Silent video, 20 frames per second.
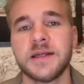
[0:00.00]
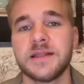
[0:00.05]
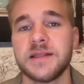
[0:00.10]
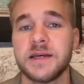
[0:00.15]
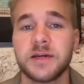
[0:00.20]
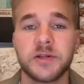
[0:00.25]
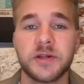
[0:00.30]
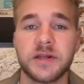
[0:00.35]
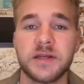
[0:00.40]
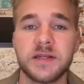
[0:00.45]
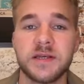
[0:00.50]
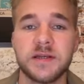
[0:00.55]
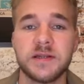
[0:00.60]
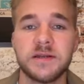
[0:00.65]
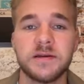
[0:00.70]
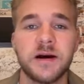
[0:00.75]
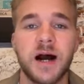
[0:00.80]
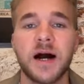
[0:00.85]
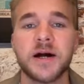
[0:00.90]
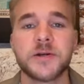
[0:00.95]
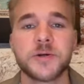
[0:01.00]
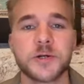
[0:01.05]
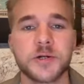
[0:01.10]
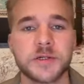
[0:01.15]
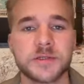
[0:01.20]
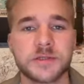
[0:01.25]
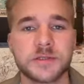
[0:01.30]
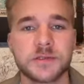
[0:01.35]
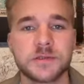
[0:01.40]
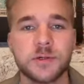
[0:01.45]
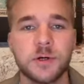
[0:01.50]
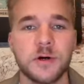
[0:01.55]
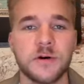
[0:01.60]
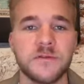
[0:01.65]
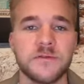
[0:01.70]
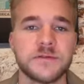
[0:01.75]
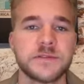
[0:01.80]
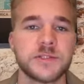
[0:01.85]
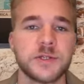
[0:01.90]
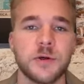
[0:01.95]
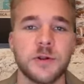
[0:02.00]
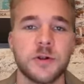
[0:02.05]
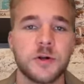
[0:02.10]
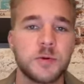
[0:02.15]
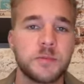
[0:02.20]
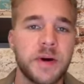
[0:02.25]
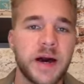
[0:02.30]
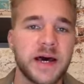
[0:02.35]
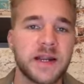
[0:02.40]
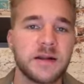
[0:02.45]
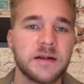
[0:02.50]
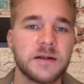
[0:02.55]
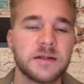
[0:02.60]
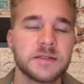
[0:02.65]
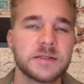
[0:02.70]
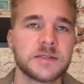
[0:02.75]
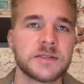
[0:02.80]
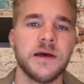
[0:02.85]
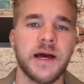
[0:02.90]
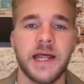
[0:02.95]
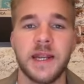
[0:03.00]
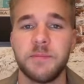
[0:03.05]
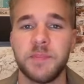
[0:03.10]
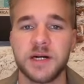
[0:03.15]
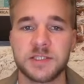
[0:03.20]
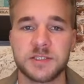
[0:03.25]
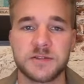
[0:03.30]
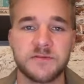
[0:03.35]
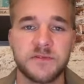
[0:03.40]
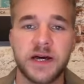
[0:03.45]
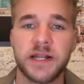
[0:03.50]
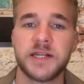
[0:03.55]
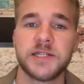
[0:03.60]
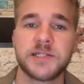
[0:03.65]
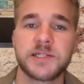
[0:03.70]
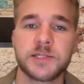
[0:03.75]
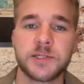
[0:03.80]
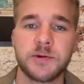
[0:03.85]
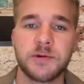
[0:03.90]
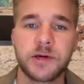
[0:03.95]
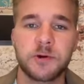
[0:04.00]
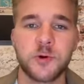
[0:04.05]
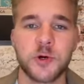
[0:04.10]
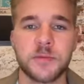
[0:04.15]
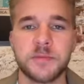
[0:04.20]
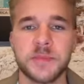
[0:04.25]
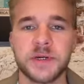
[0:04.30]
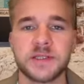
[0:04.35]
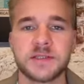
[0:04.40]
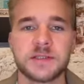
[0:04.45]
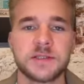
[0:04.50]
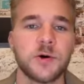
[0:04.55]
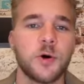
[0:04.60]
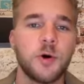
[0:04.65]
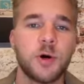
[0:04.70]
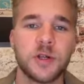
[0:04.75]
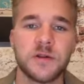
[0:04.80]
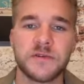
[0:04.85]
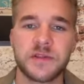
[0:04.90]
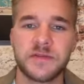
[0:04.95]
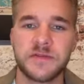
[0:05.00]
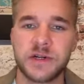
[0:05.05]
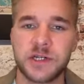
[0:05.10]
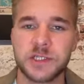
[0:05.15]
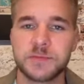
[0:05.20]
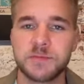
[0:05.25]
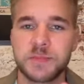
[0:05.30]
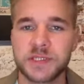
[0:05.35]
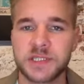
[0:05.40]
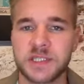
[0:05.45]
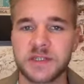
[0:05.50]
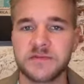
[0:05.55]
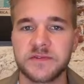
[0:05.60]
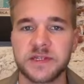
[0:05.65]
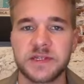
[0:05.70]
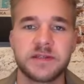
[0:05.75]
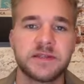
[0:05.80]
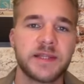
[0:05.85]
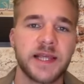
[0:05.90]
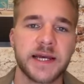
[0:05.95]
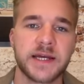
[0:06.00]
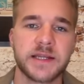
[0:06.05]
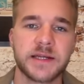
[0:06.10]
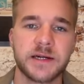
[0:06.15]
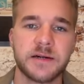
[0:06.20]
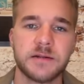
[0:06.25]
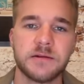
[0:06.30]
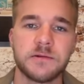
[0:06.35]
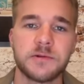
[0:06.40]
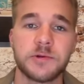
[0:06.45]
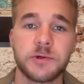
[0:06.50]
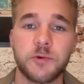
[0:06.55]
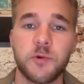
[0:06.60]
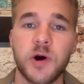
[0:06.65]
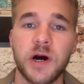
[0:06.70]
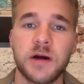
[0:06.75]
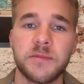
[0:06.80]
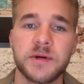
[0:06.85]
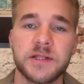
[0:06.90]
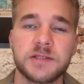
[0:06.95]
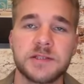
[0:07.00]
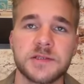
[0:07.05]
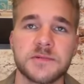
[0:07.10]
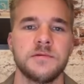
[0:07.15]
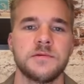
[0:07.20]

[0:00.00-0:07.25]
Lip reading: they're going to need hundreds of solar panels and a bunch of additional equipment, all with very specific technical requirements.